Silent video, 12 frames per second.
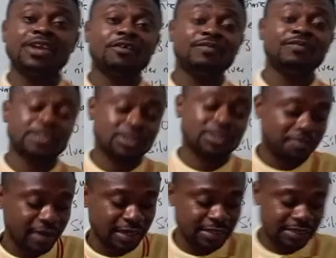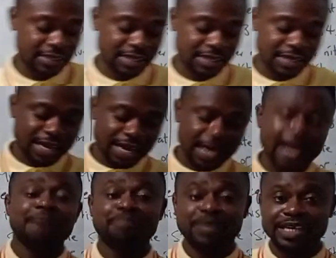of these numbers,
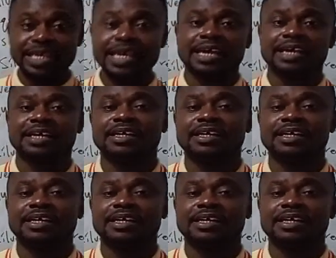and be here